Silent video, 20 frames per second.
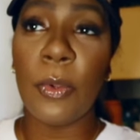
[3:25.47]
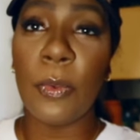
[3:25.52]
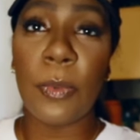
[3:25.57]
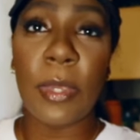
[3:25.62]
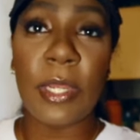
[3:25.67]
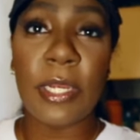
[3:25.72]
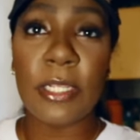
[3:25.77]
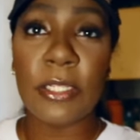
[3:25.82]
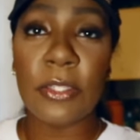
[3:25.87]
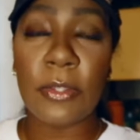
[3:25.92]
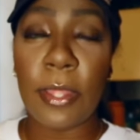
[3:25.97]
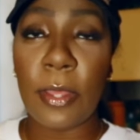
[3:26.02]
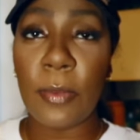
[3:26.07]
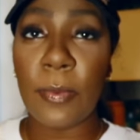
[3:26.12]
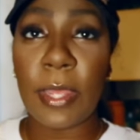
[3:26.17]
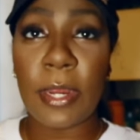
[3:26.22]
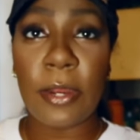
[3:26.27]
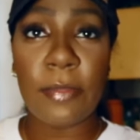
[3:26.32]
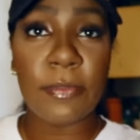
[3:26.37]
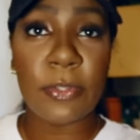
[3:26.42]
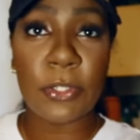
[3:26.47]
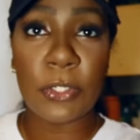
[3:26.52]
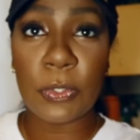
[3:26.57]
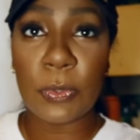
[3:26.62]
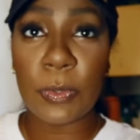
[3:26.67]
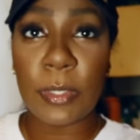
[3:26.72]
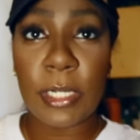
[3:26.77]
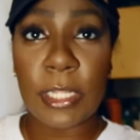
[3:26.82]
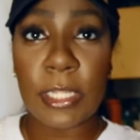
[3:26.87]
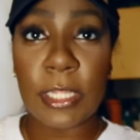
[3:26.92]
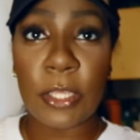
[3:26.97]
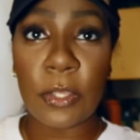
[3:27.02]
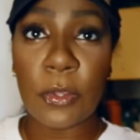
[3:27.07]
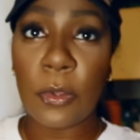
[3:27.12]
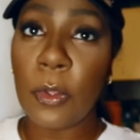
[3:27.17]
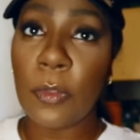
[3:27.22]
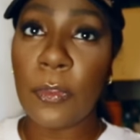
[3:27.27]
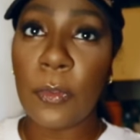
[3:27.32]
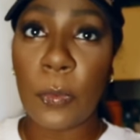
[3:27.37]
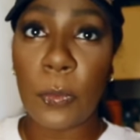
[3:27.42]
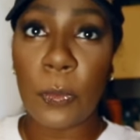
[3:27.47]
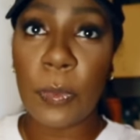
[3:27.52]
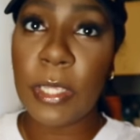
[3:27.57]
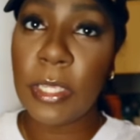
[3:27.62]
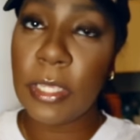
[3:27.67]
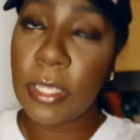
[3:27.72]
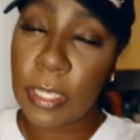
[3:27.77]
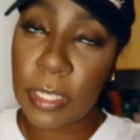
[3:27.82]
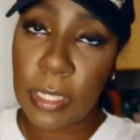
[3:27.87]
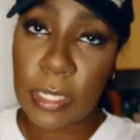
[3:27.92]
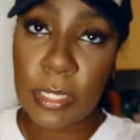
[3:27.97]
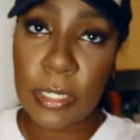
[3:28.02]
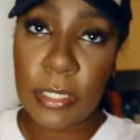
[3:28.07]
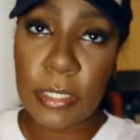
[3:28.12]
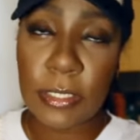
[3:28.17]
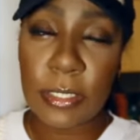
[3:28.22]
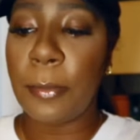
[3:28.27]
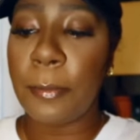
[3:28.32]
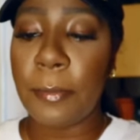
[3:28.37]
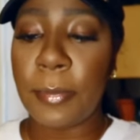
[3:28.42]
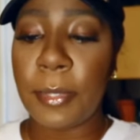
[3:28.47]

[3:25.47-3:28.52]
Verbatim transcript: ready so that way I don't have to do anything on the weekend.